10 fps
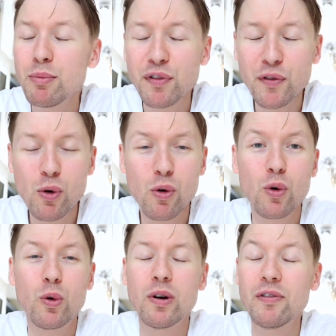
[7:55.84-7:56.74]

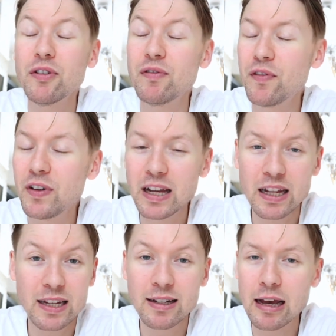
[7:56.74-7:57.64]
before,
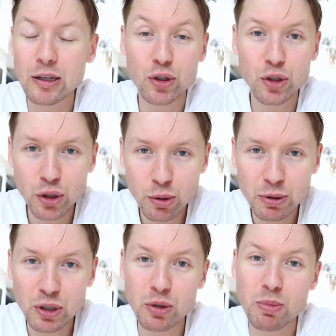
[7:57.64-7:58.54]
feeling like
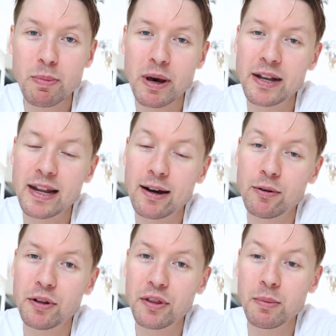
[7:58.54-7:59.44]
super, super burnt
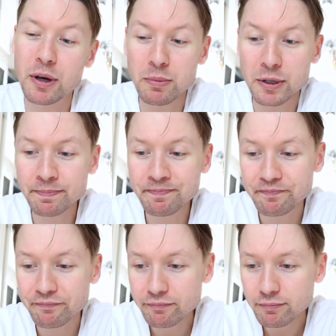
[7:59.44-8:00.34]
out at the moment.
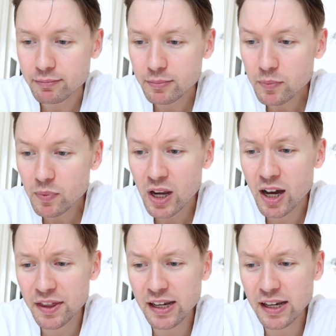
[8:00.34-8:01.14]
I